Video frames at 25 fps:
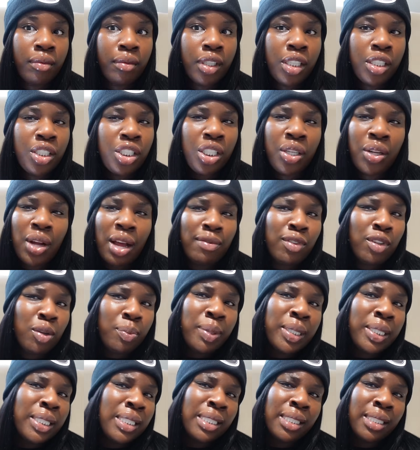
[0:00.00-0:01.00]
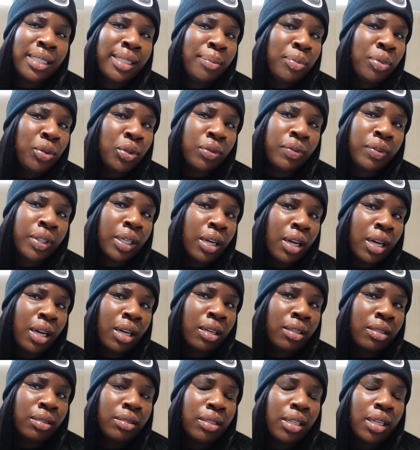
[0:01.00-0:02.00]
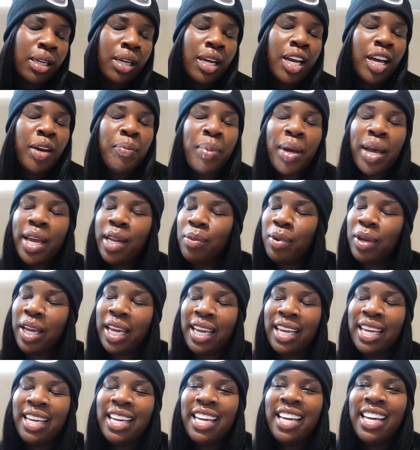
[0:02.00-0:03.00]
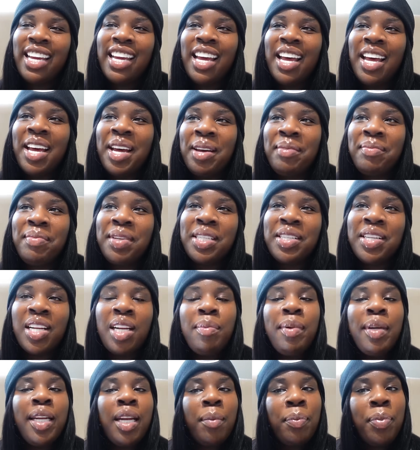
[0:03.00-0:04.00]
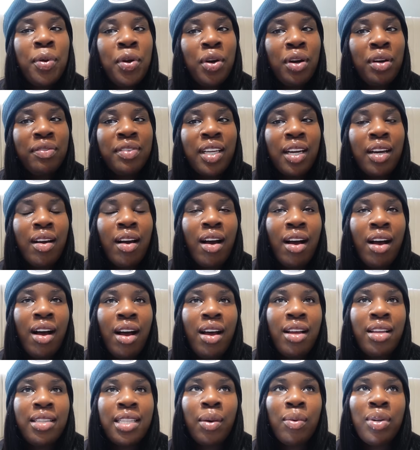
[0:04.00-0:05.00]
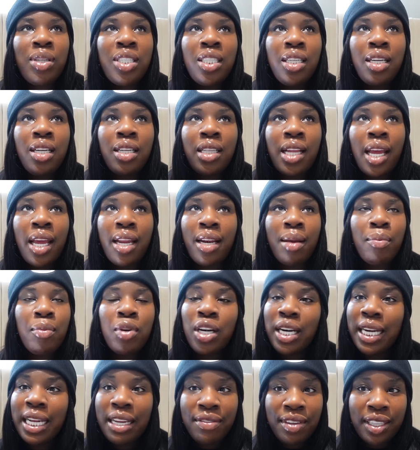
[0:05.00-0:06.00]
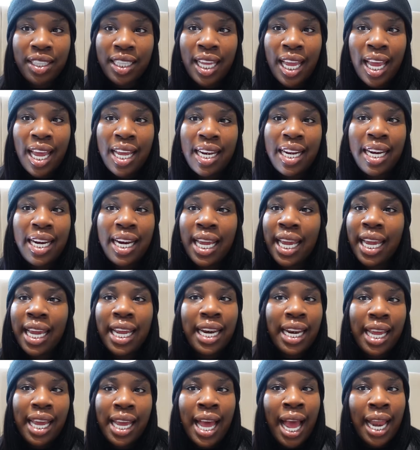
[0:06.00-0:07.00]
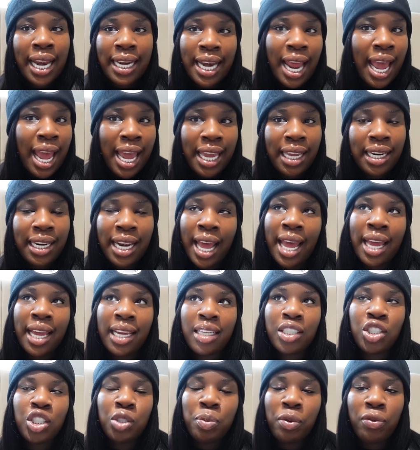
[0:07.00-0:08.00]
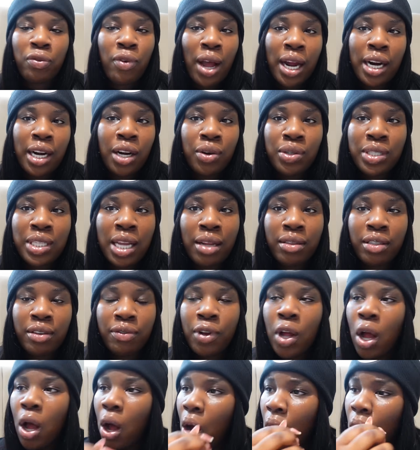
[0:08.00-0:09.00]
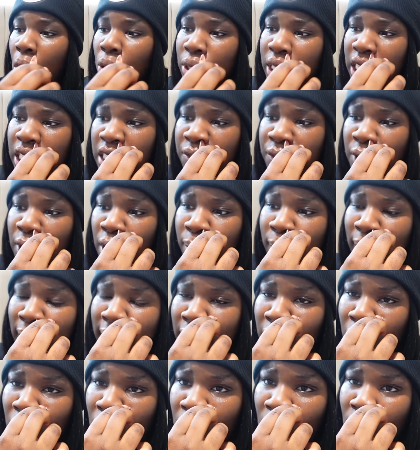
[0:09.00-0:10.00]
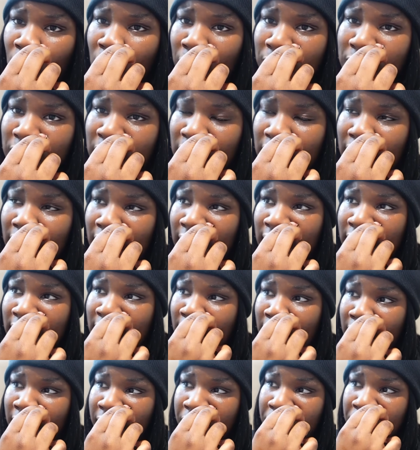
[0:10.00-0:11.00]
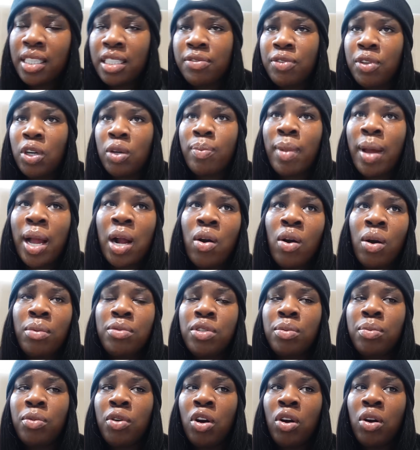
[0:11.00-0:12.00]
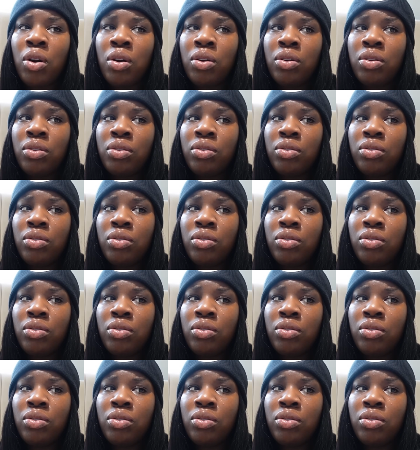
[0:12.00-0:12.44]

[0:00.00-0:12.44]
she don't have no business in the boot of the car. But anyway, it's going to be in the boot of the car. Then I'm going to leave it there. And then late at night, like just before I close out the... Oh, this vlog might not go up today then. This vlog might go up tomorrow.